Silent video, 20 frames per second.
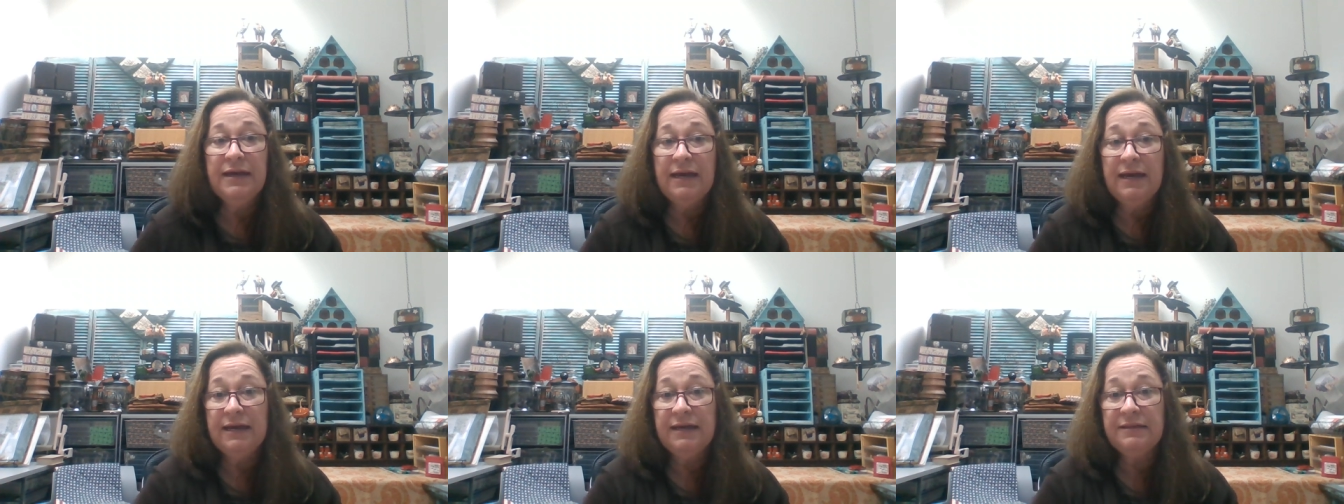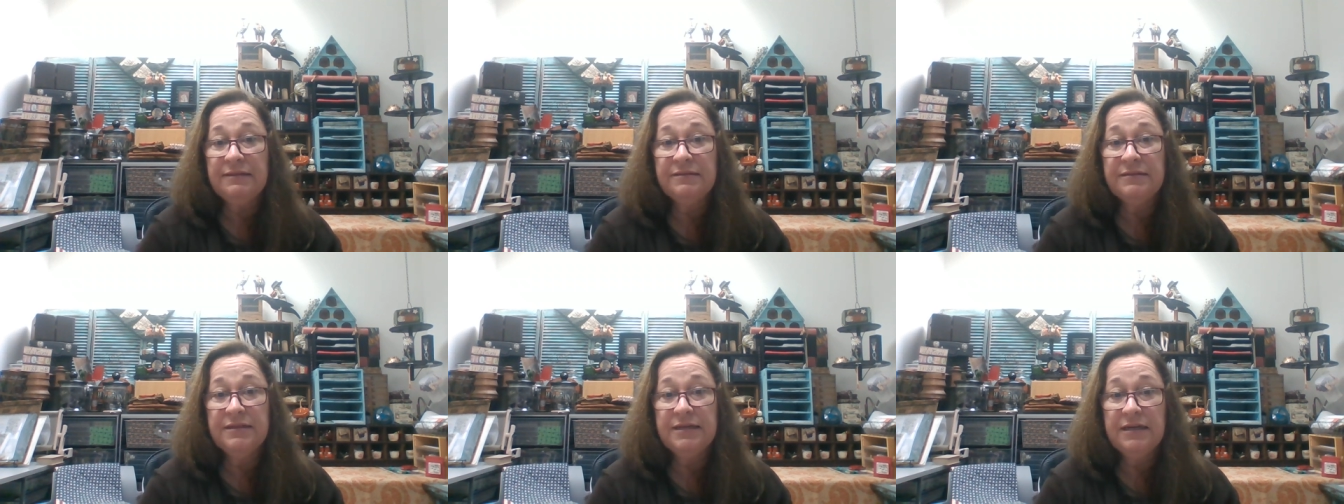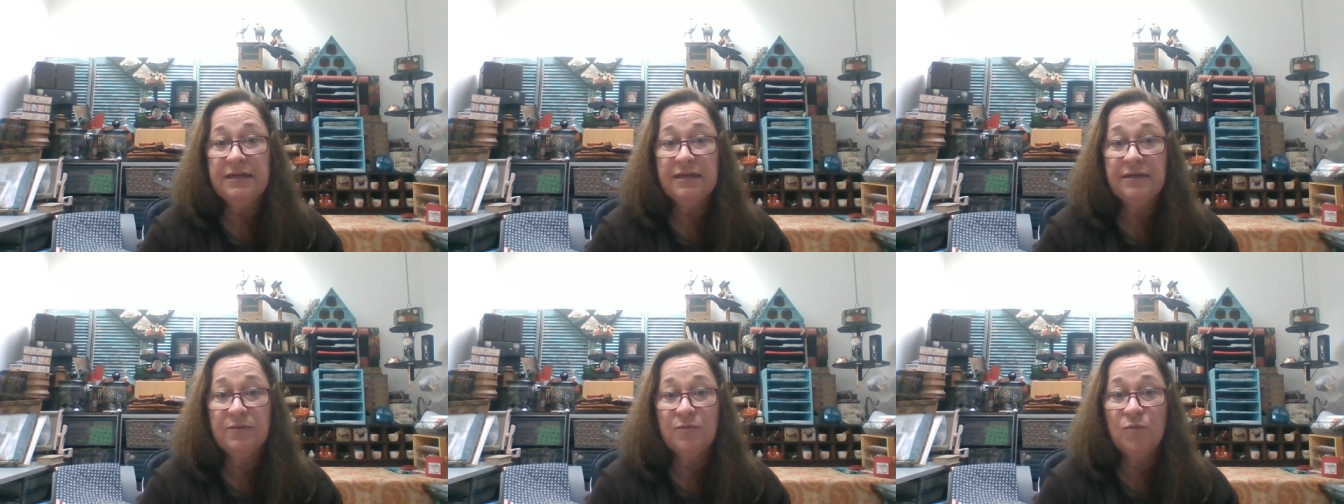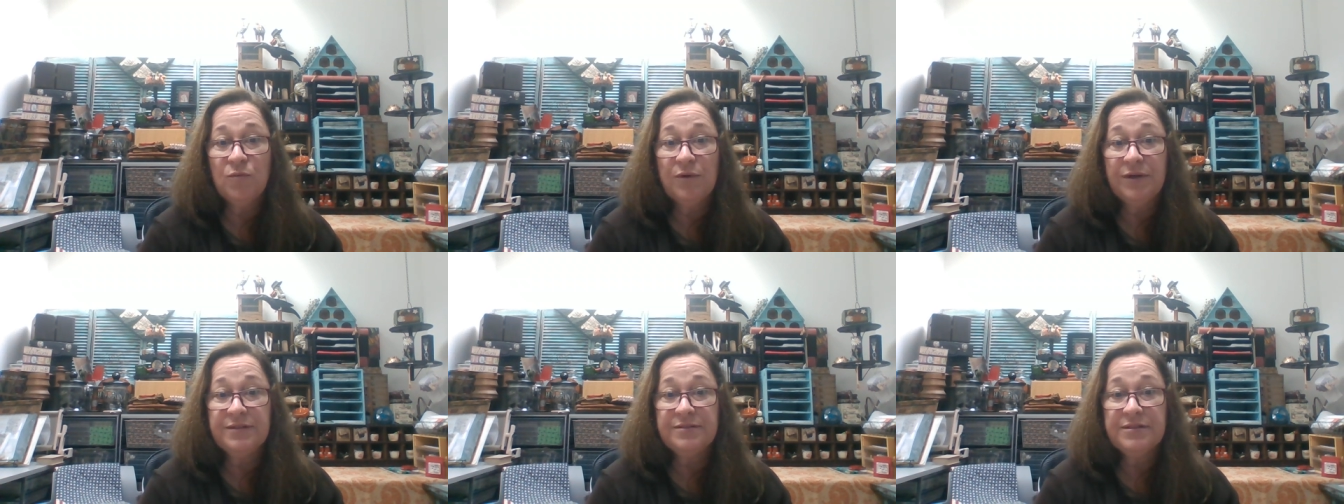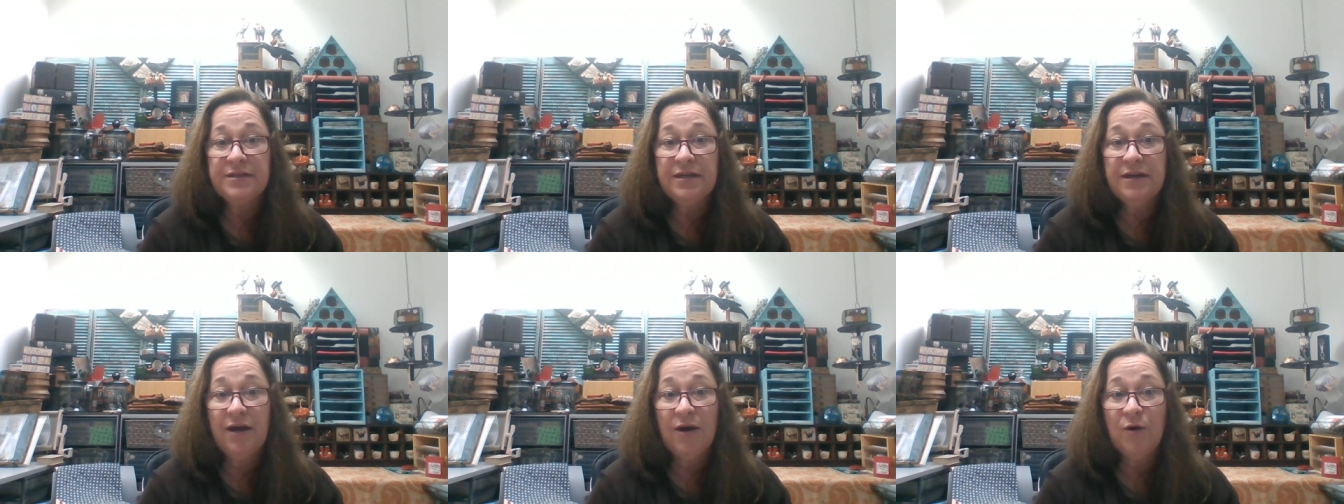And then once
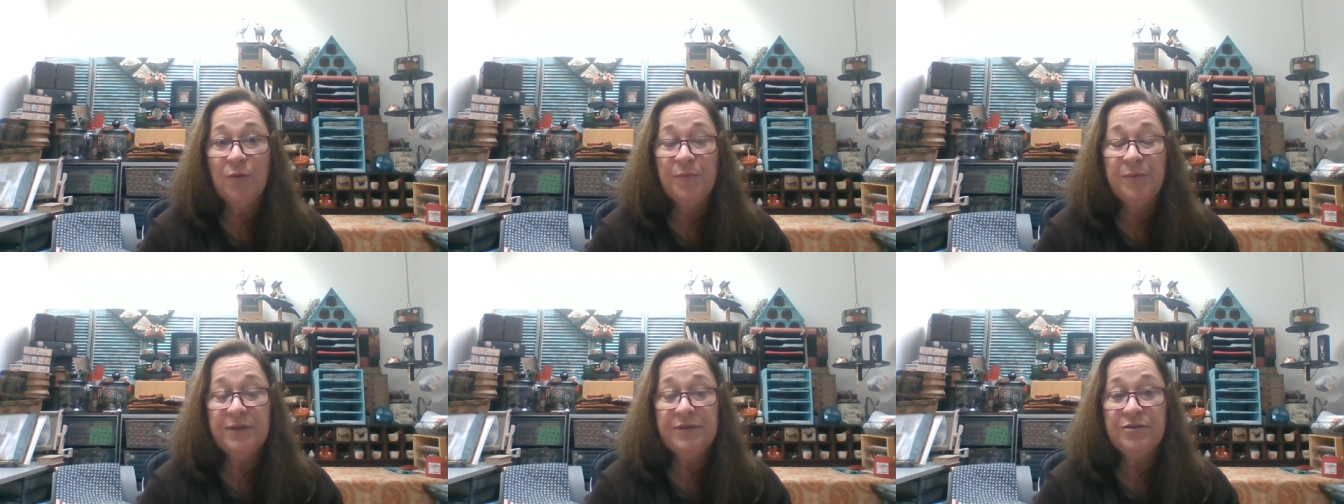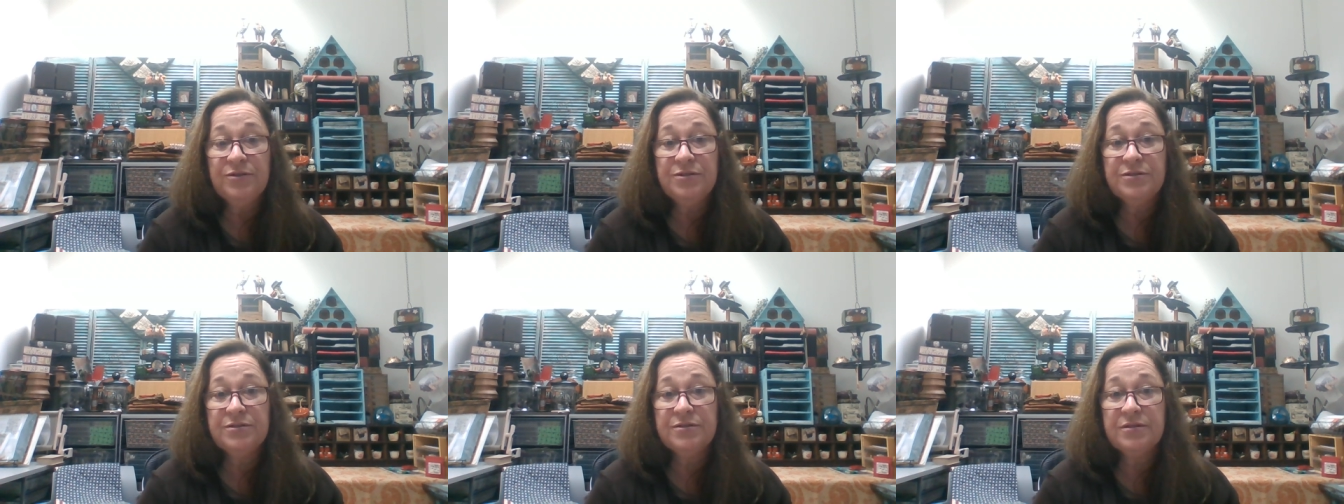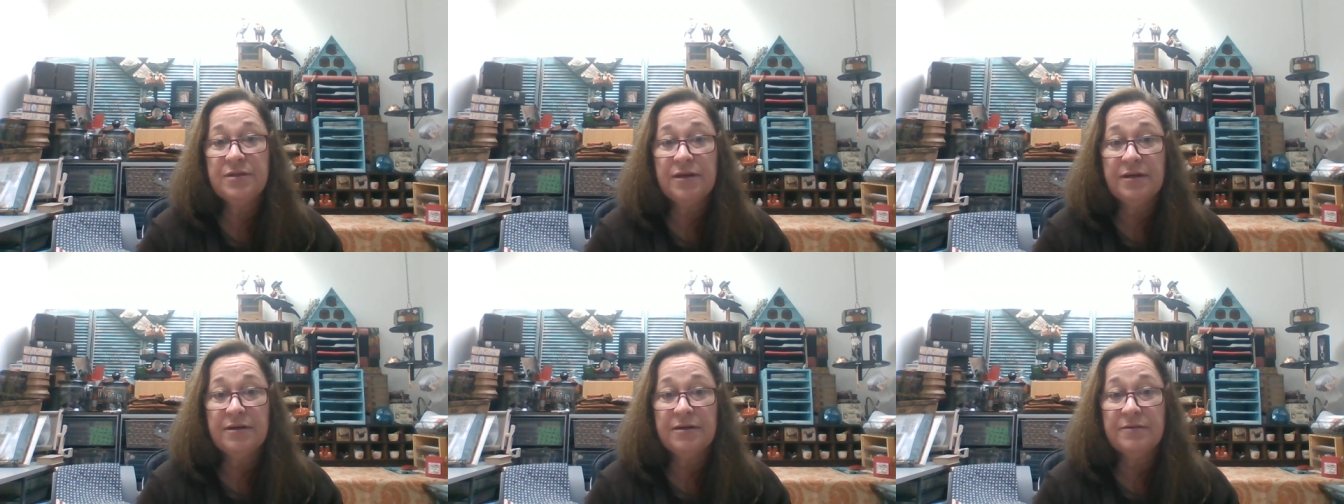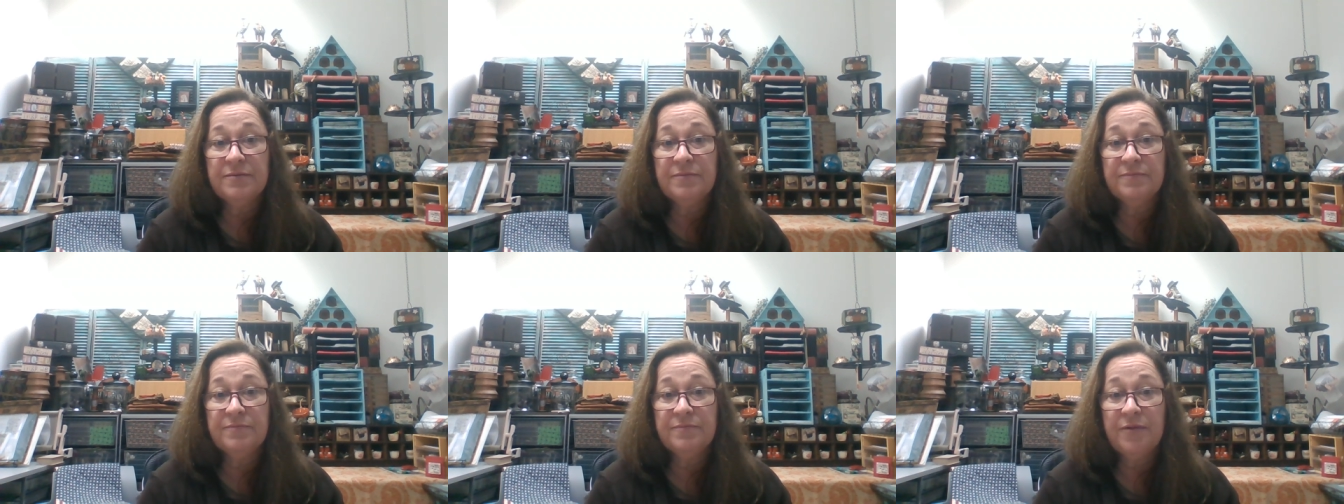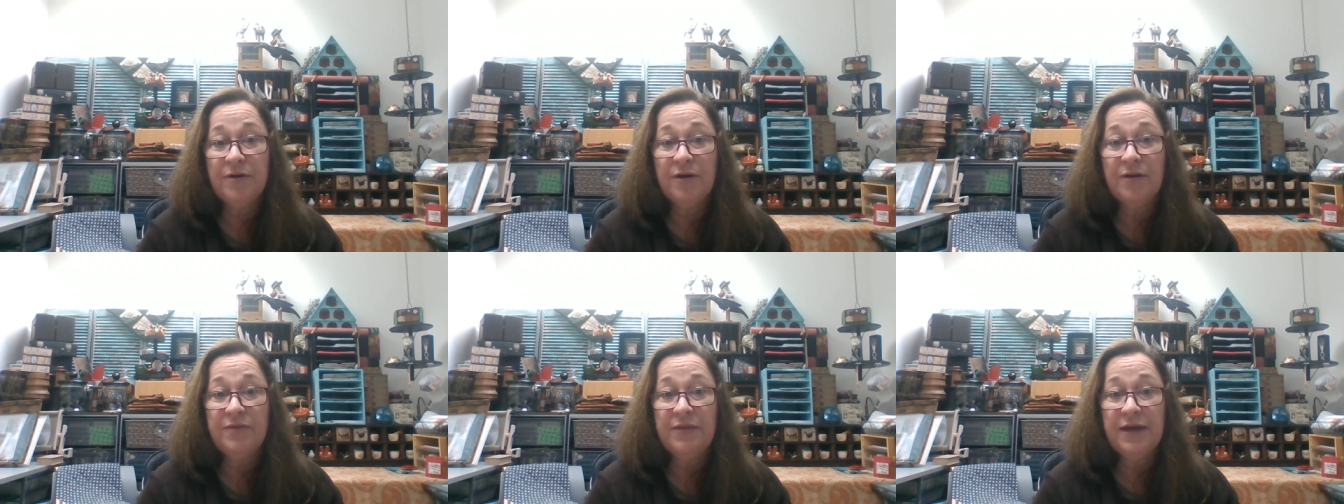it opens um,
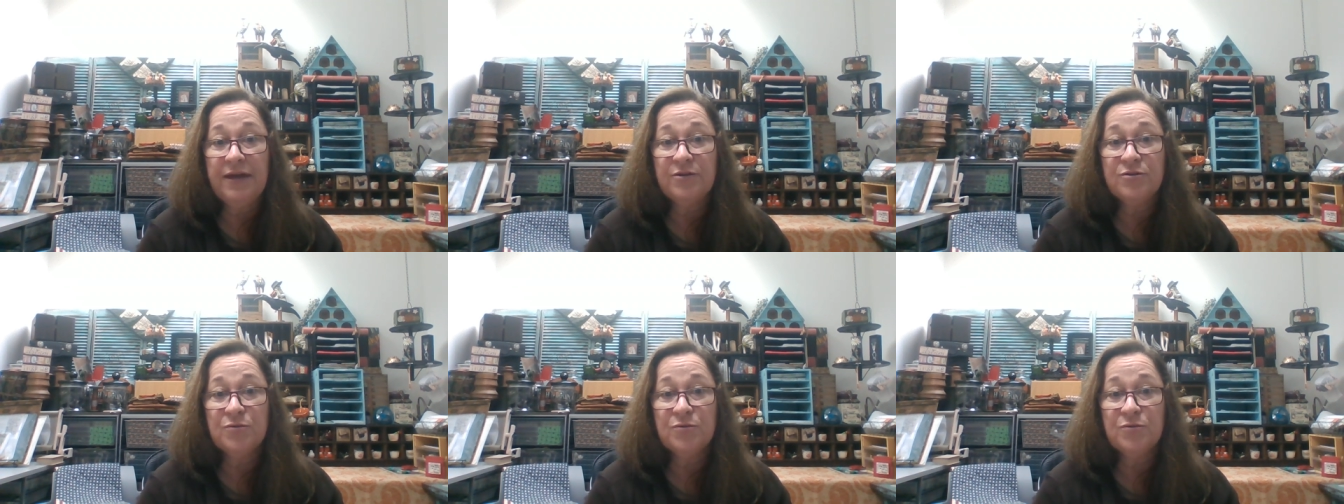on that